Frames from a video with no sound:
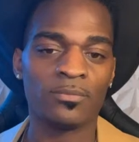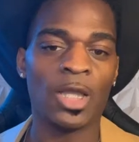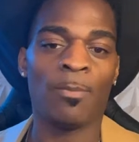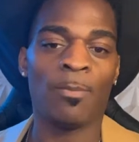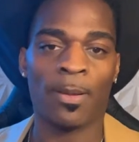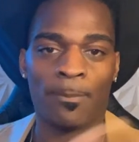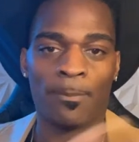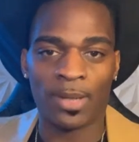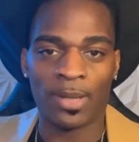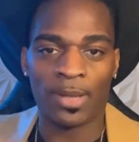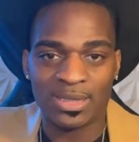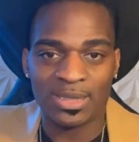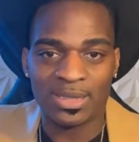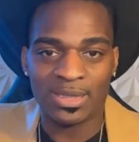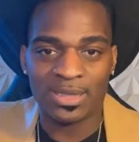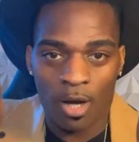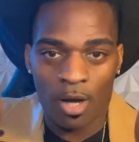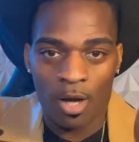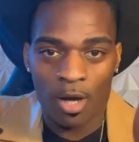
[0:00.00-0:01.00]
But placing
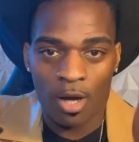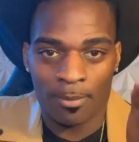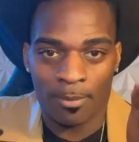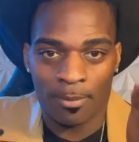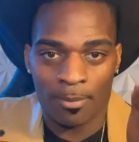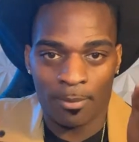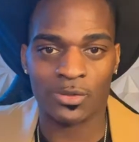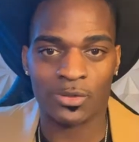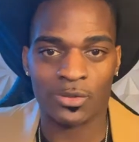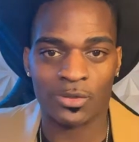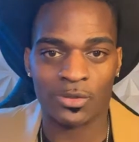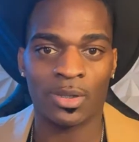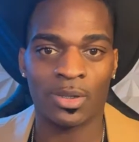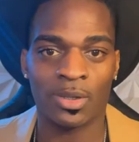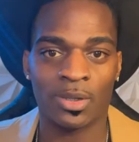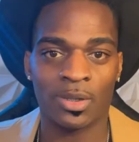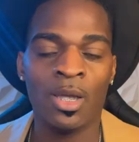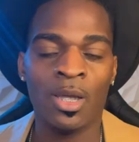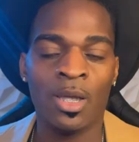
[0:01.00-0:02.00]
Cardi on a pedestal,
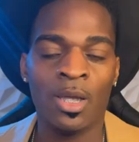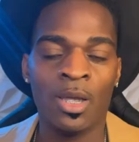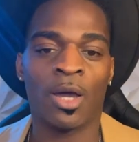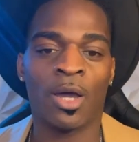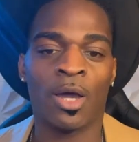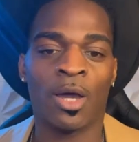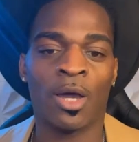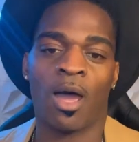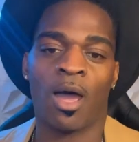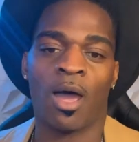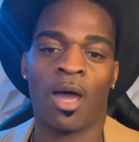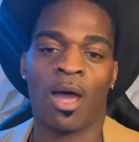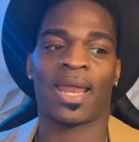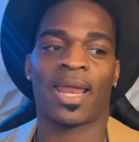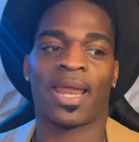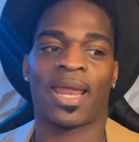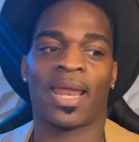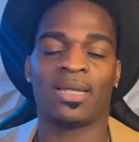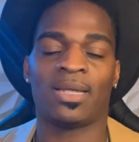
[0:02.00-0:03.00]
and all of
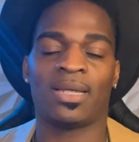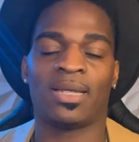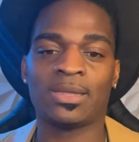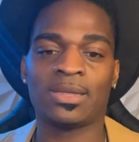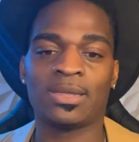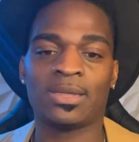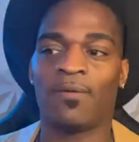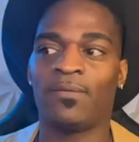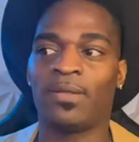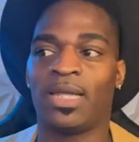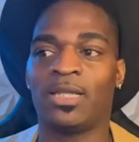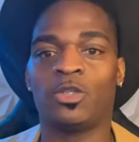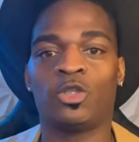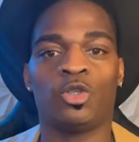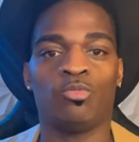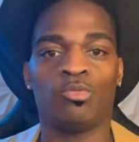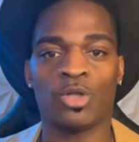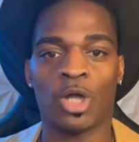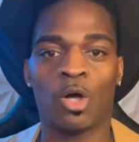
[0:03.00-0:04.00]
like that type of
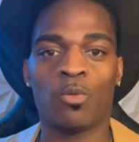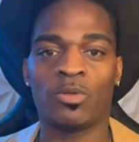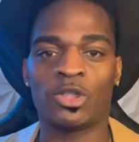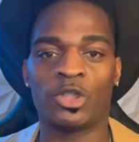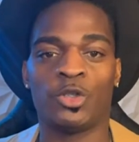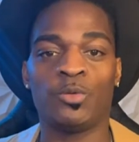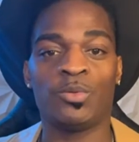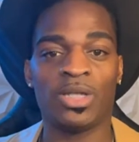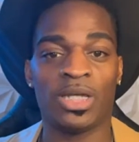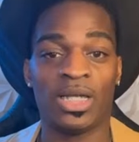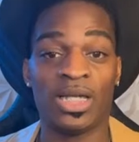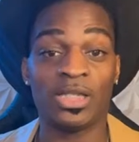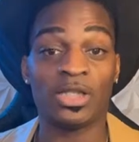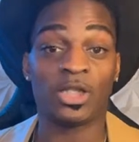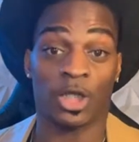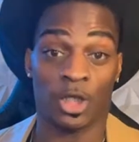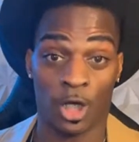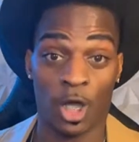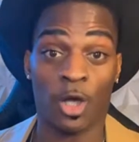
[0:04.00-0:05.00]
lets you know what you need
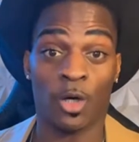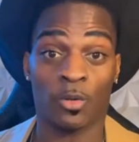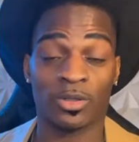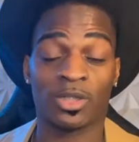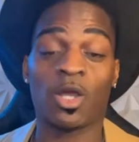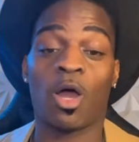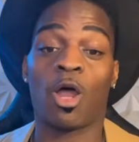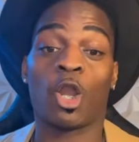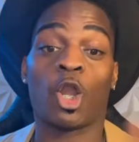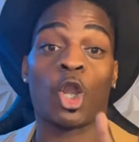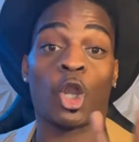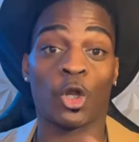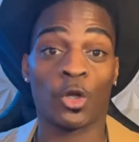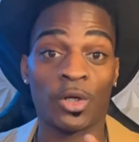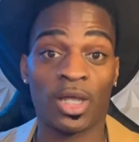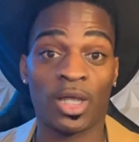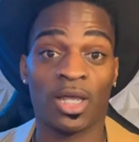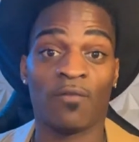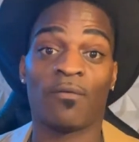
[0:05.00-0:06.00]
to know. It's called
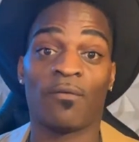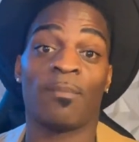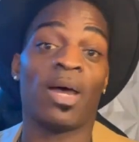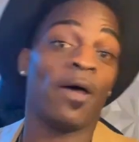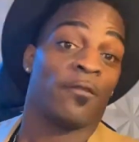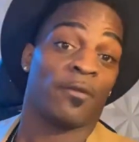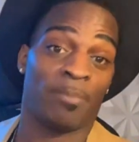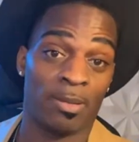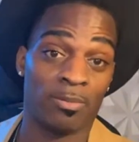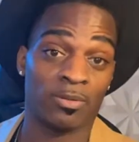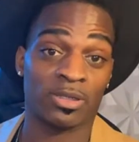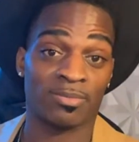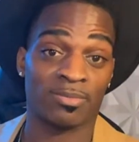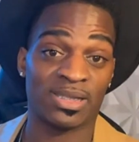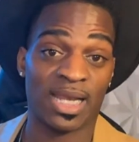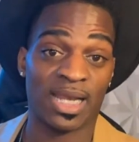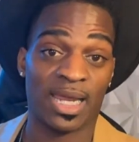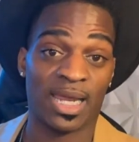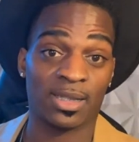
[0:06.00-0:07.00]
learning from other people's
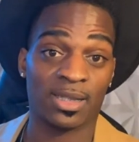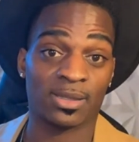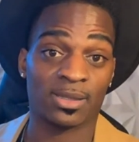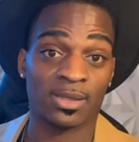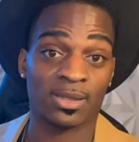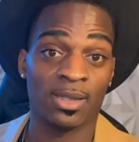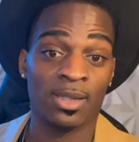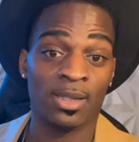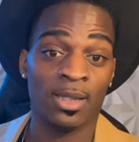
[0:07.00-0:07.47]
mistakes.